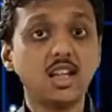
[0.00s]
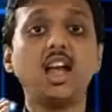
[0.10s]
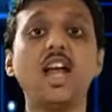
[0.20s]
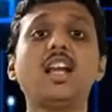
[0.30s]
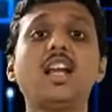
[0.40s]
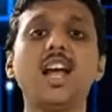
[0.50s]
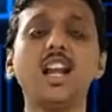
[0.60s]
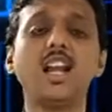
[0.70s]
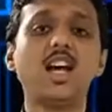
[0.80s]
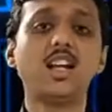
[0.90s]
and
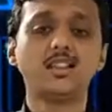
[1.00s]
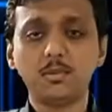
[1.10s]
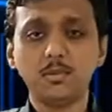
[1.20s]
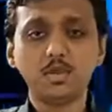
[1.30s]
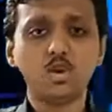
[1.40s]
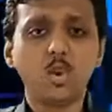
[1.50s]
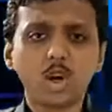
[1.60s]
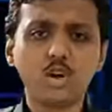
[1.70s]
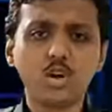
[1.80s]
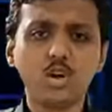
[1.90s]
lr, that means lower
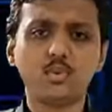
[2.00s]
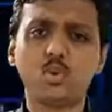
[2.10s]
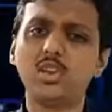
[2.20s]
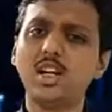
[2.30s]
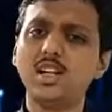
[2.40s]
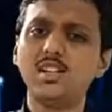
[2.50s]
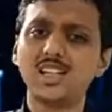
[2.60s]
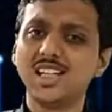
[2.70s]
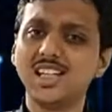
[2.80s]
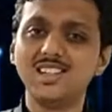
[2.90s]
bound of row, that is
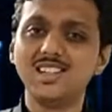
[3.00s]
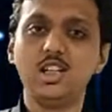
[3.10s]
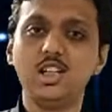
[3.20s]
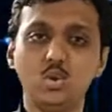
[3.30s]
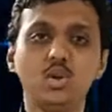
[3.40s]
0.